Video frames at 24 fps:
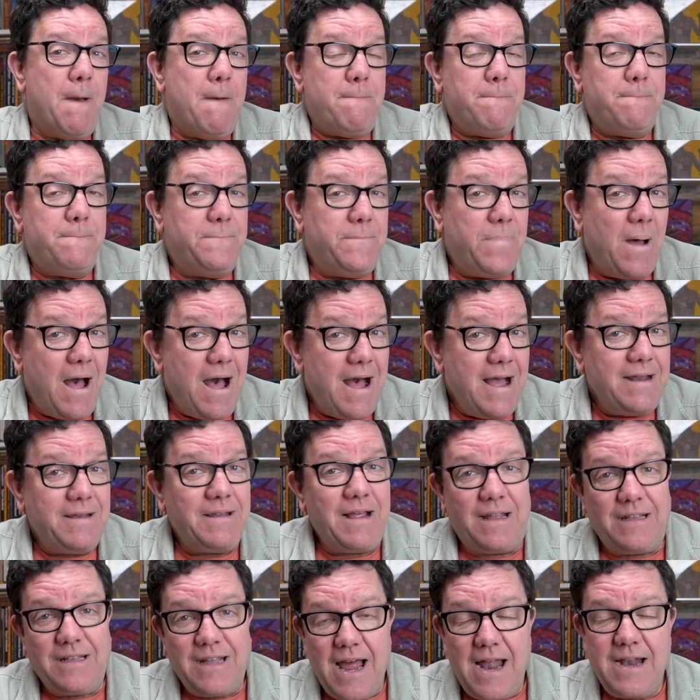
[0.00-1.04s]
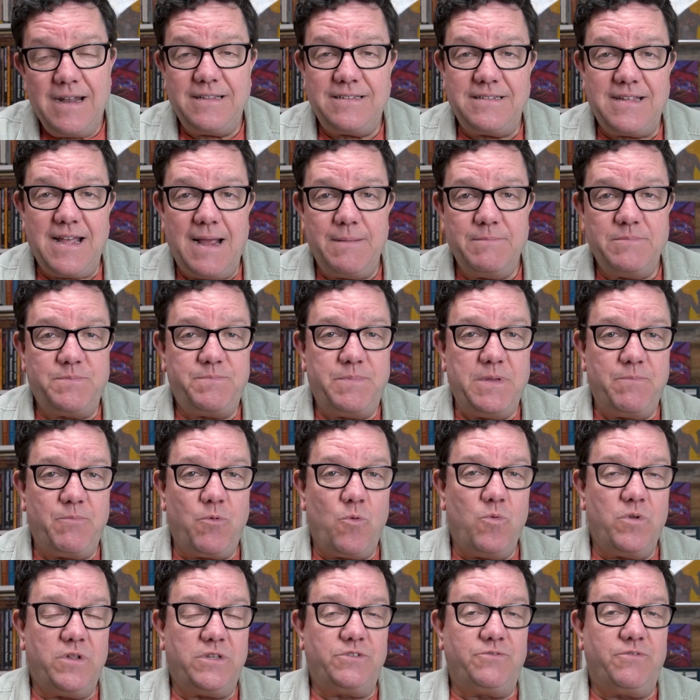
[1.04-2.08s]
But a lot of times
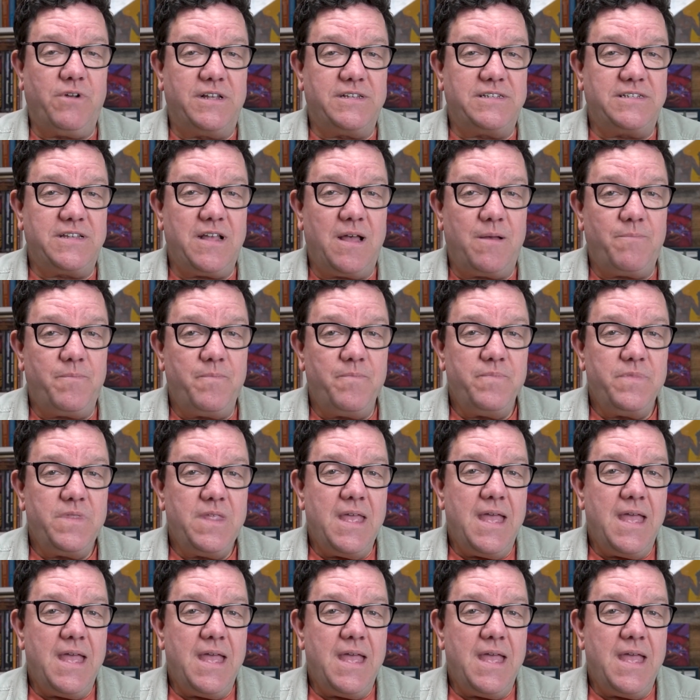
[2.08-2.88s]
people will dress up.